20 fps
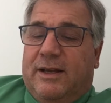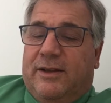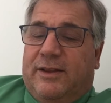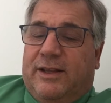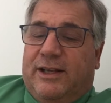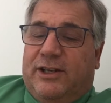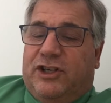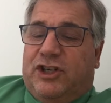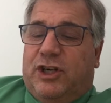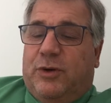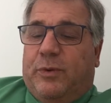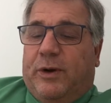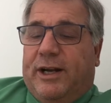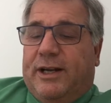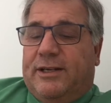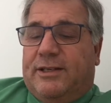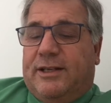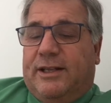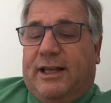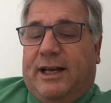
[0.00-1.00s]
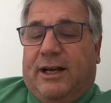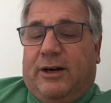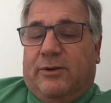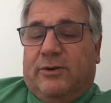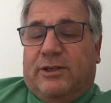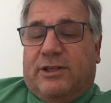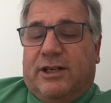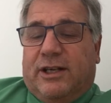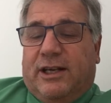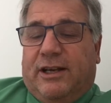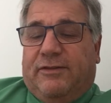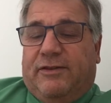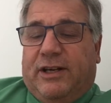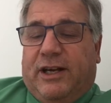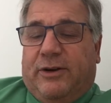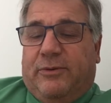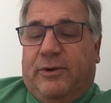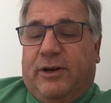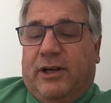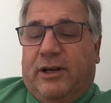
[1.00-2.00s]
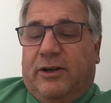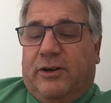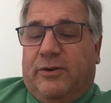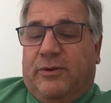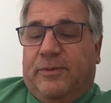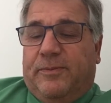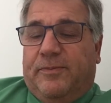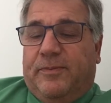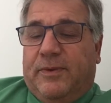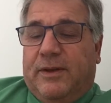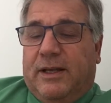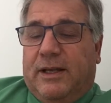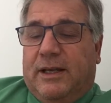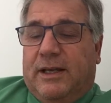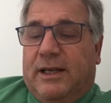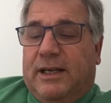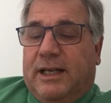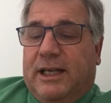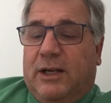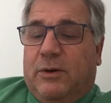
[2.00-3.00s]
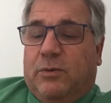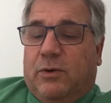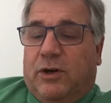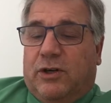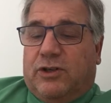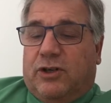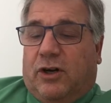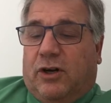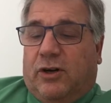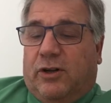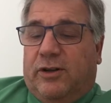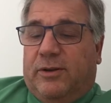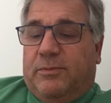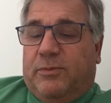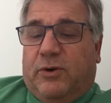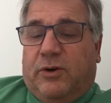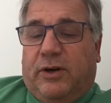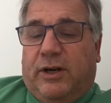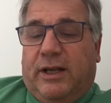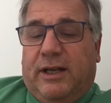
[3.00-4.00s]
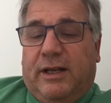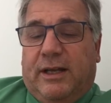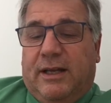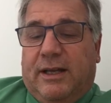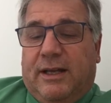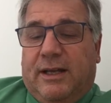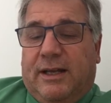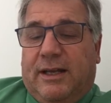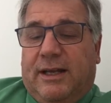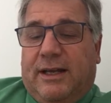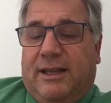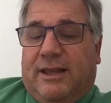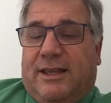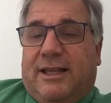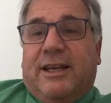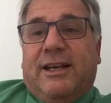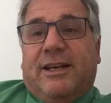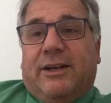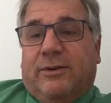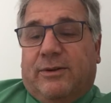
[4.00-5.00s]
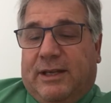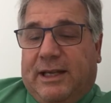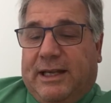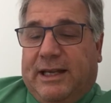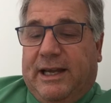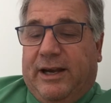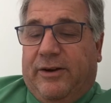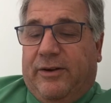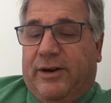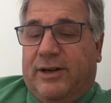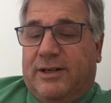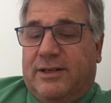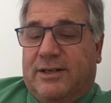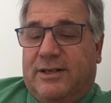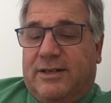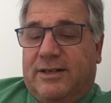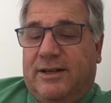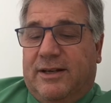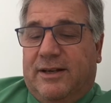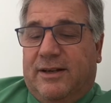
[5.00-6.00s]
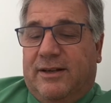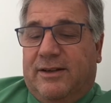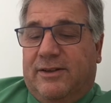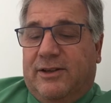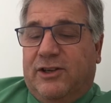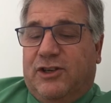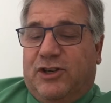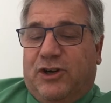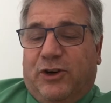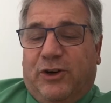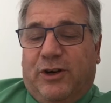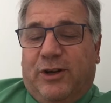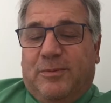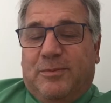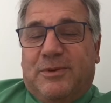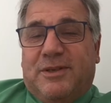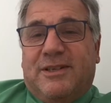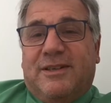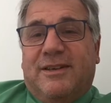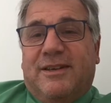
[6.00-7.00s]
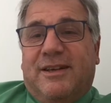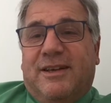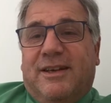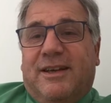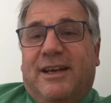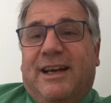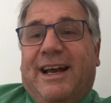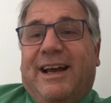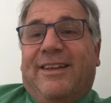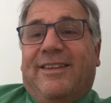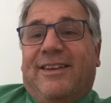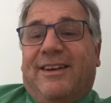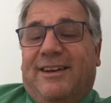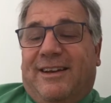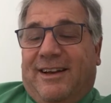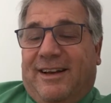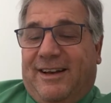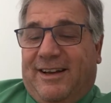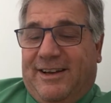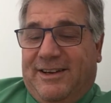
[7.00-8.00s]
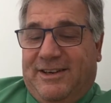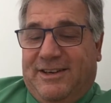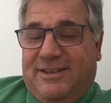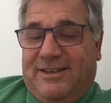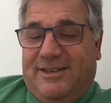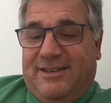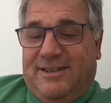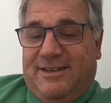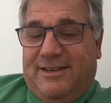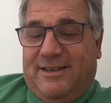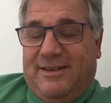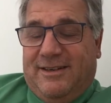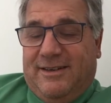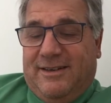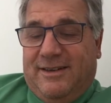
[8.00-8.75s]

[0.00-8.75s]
Then she went into the house and left Henry alone. He worked all the morning. He thinned out the carrots, the turnips, and the little onions.